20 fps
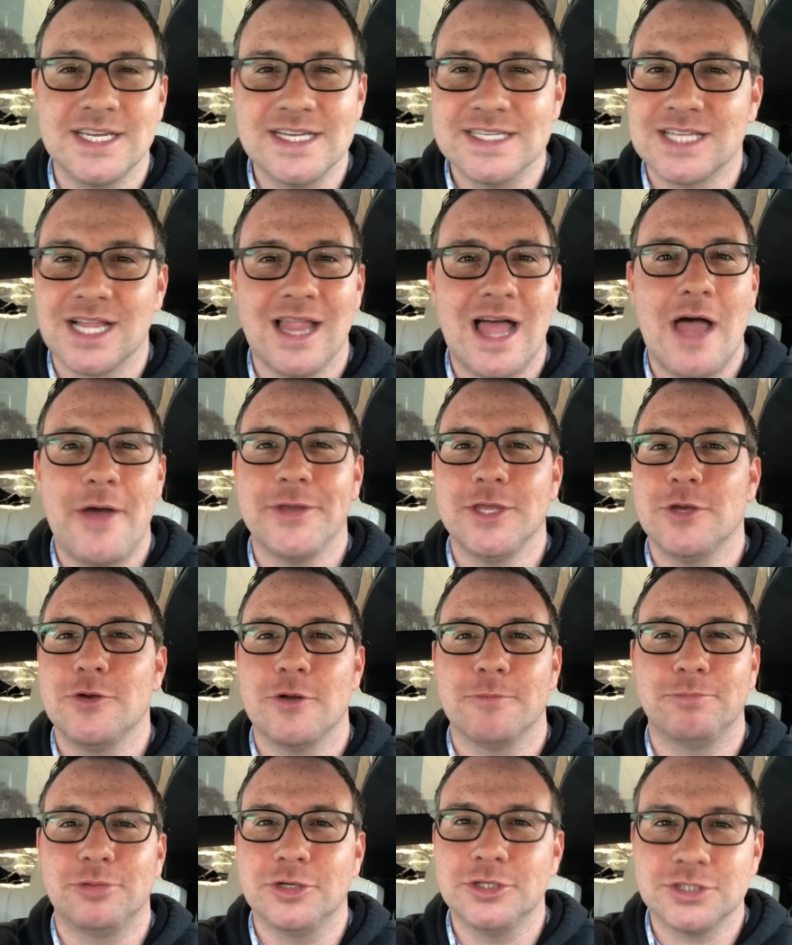is allowing you
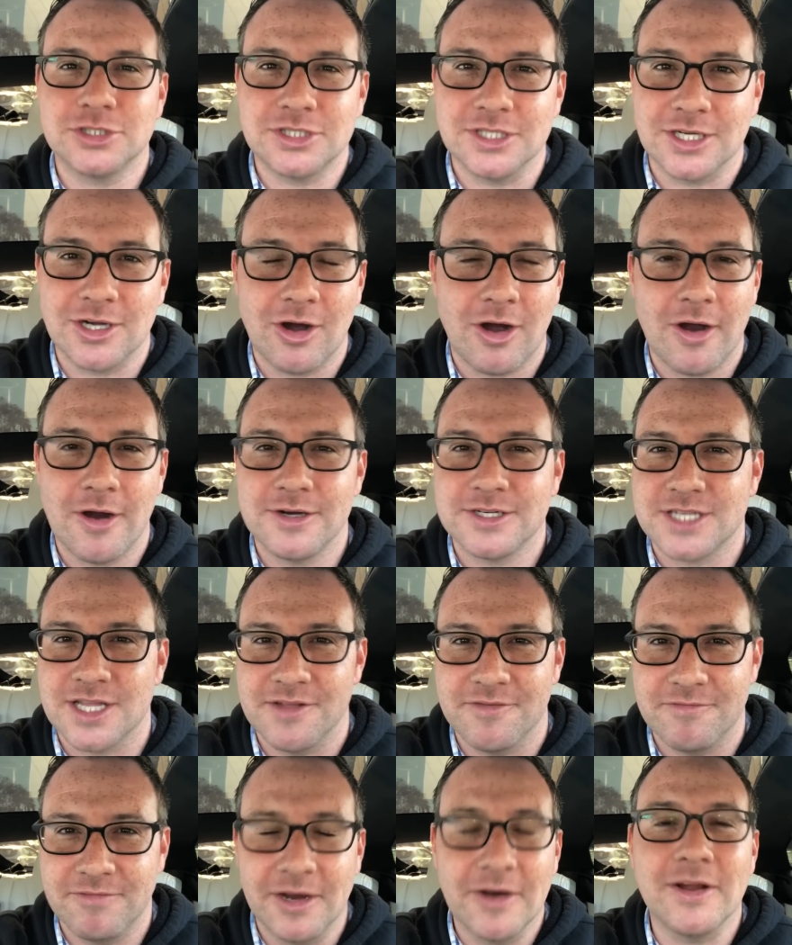to push the car to
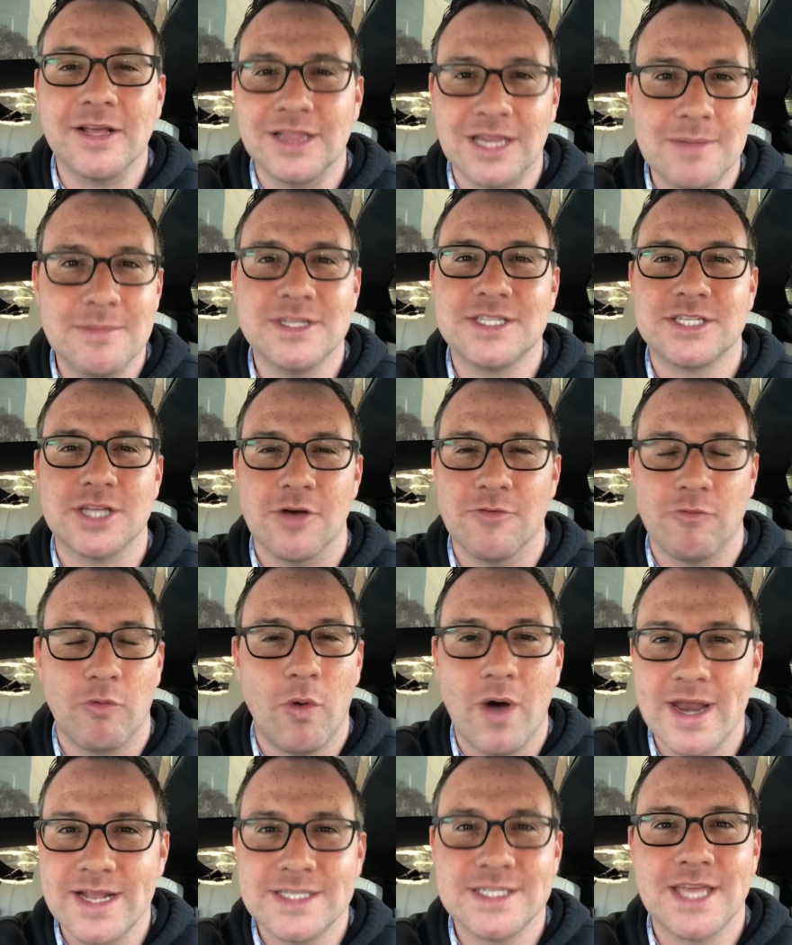the very limits of
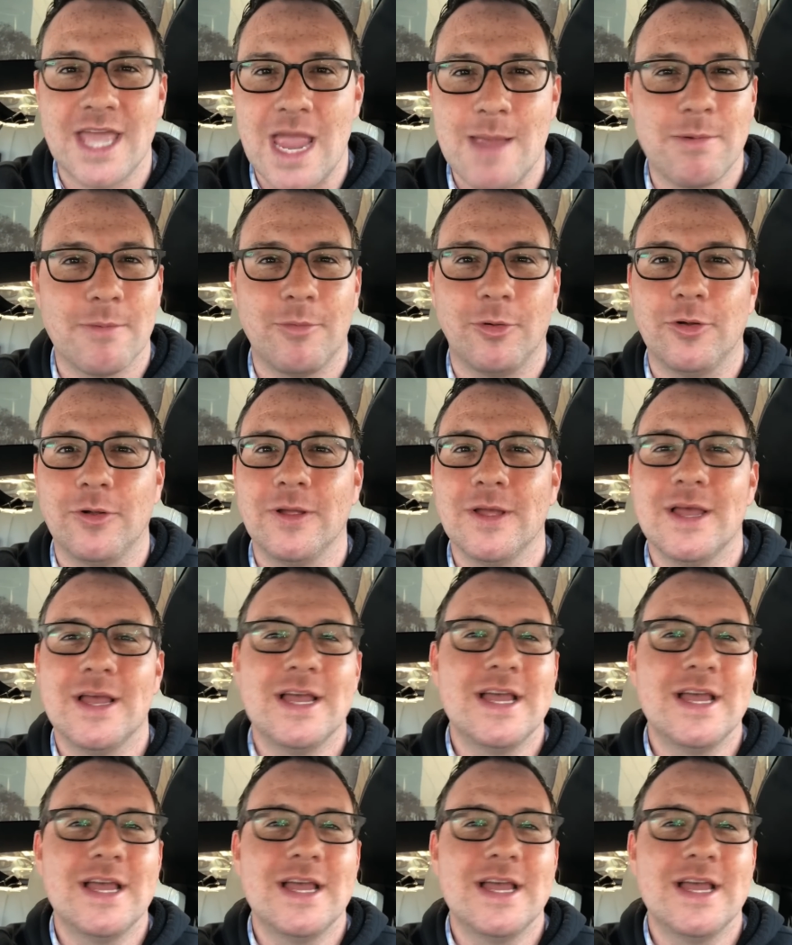what it's capable